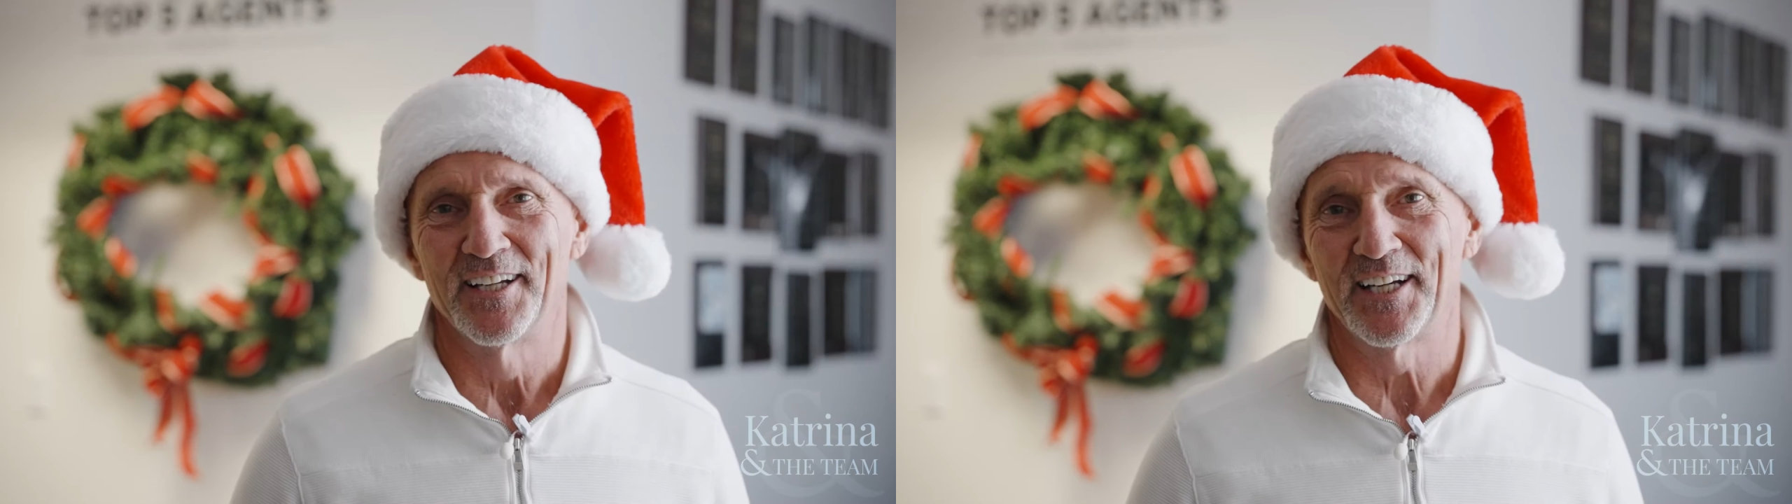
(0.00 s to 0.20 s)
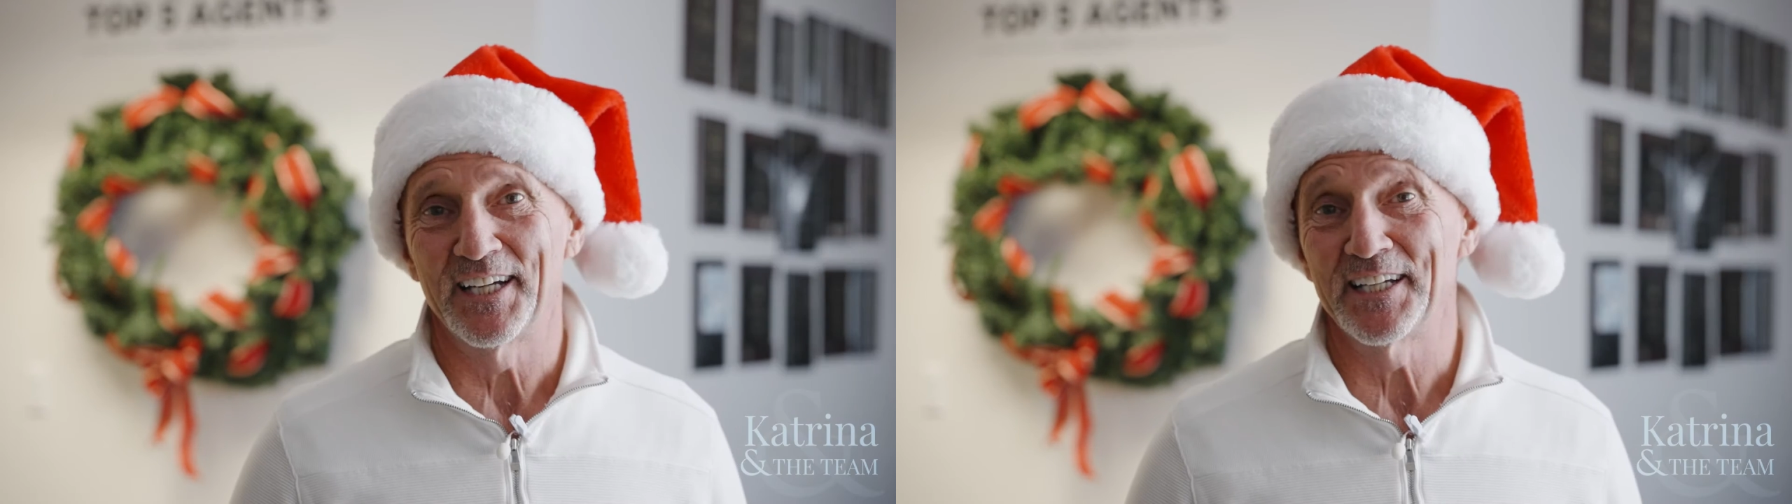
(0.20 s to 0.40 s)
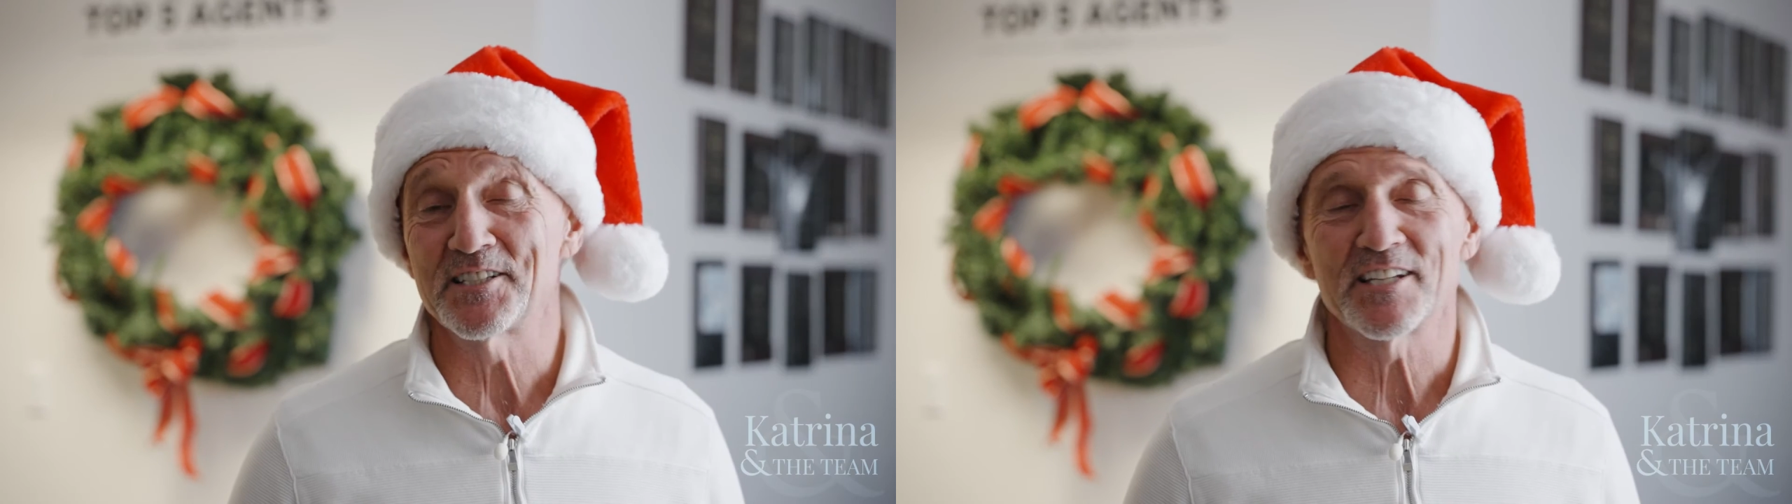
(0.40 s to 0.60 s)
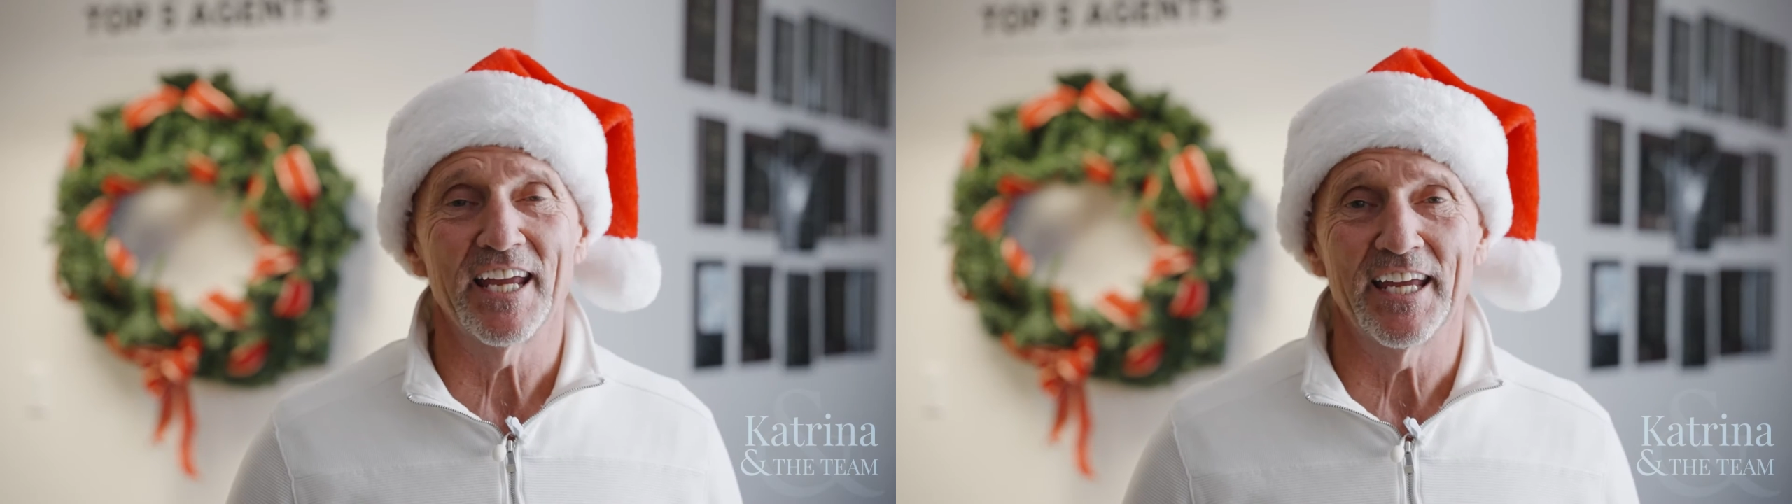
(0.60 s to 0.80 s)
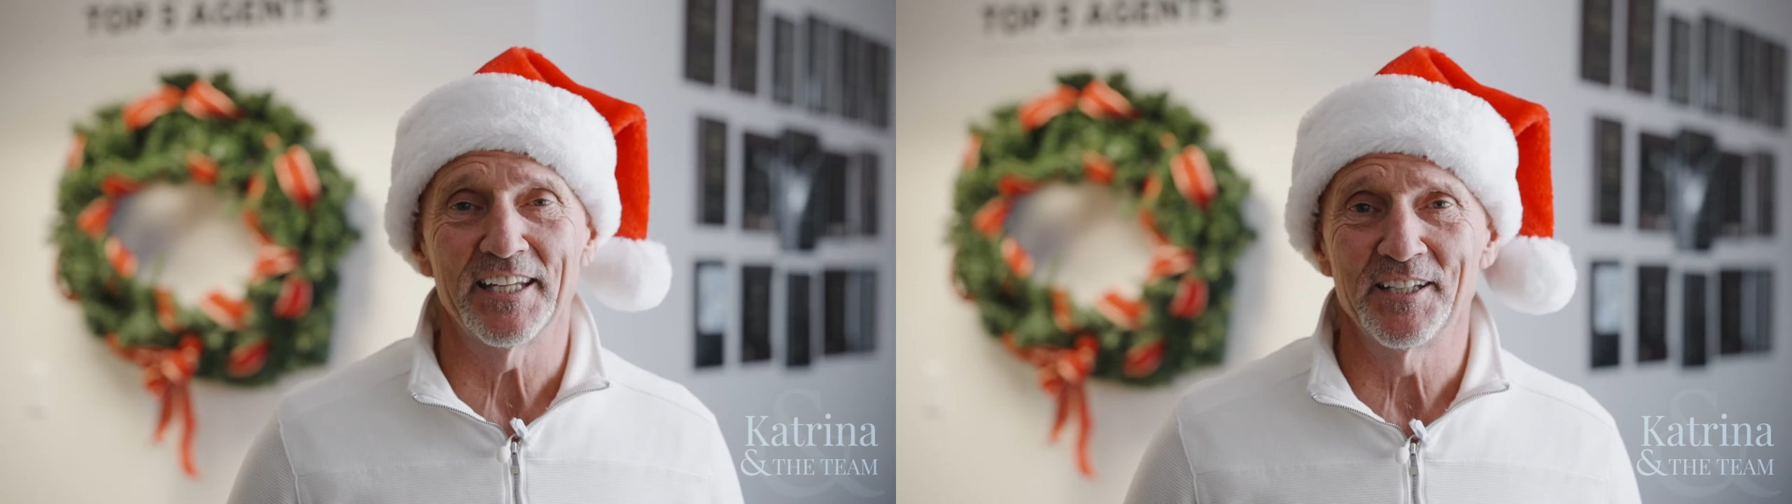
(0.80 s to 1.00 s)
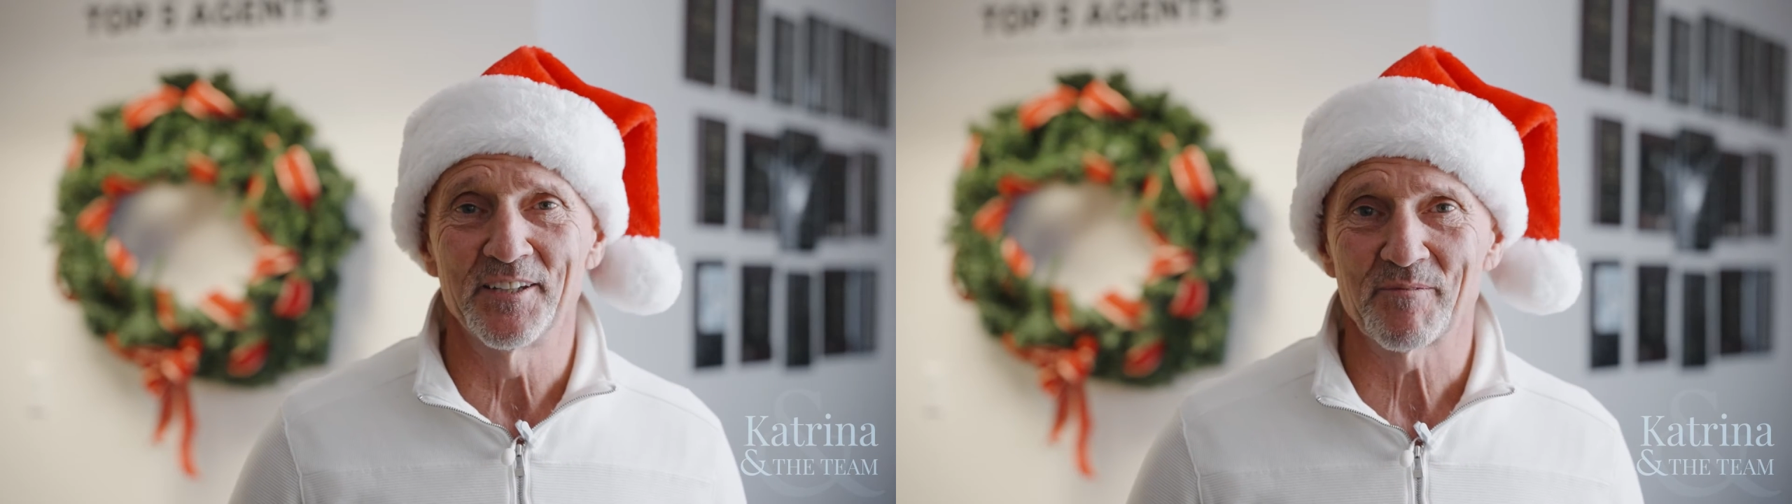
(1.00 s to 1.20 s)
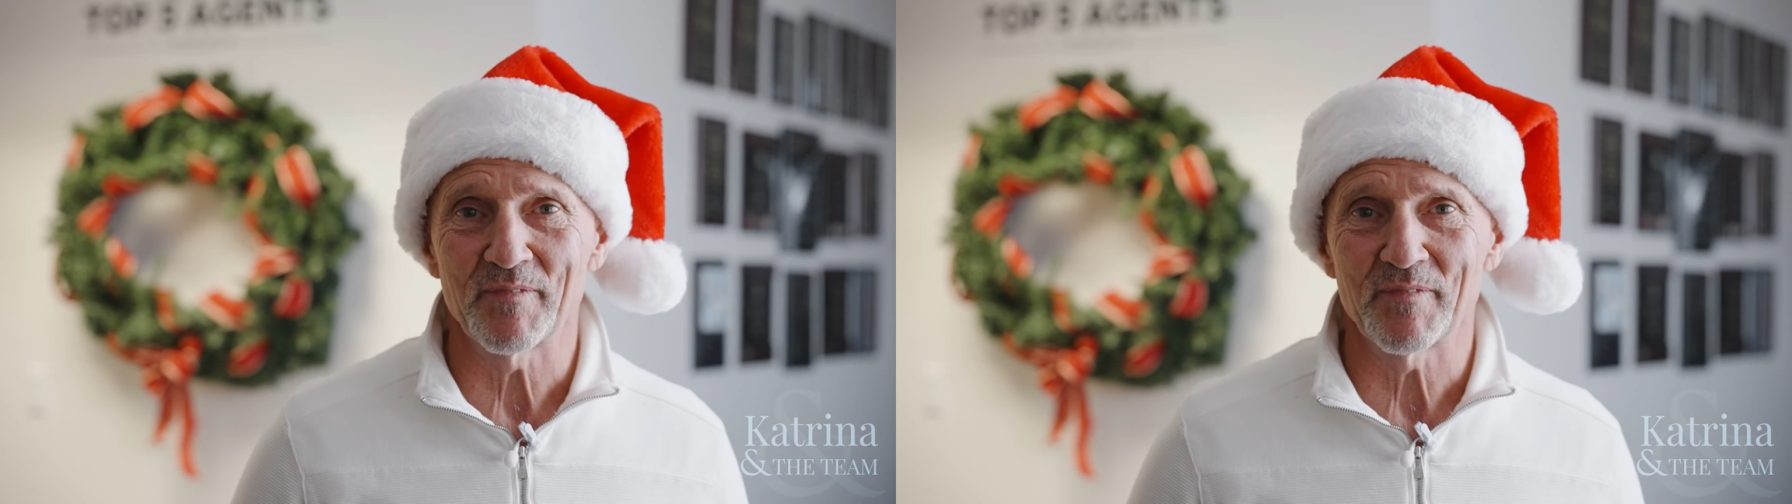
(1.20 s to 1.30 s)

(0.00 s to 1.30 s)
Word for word: Hi, it's Ken.